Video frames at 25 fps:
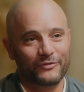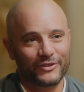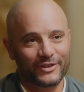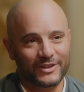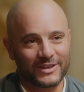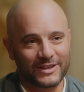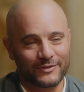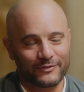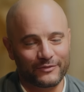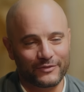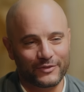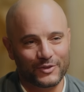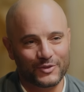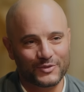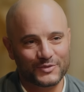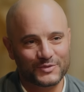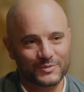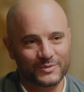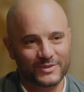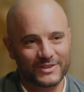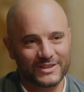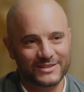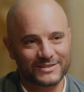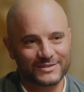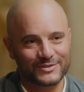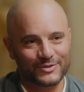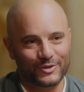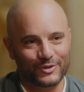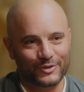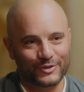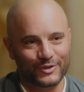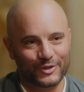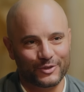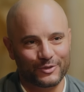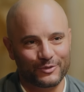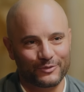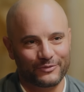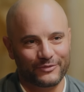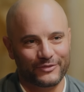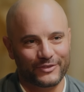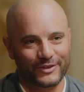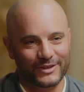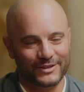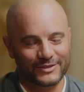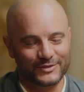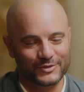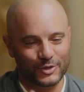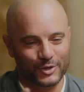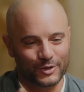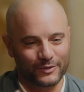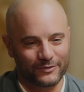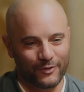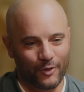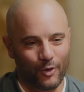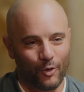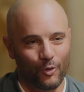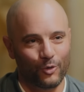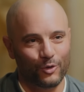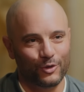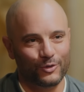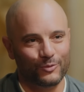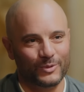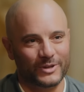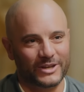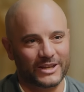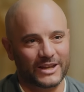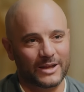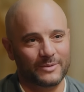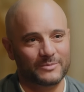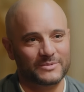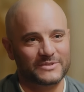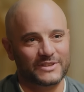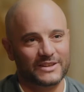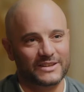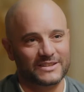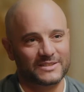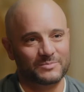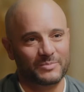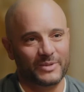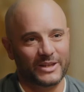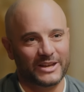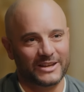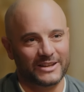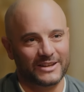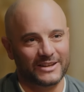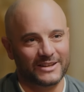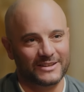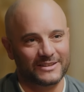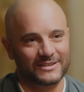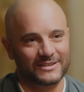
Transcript: feel confused with this, or do you feel sort of whole when it comes to explaining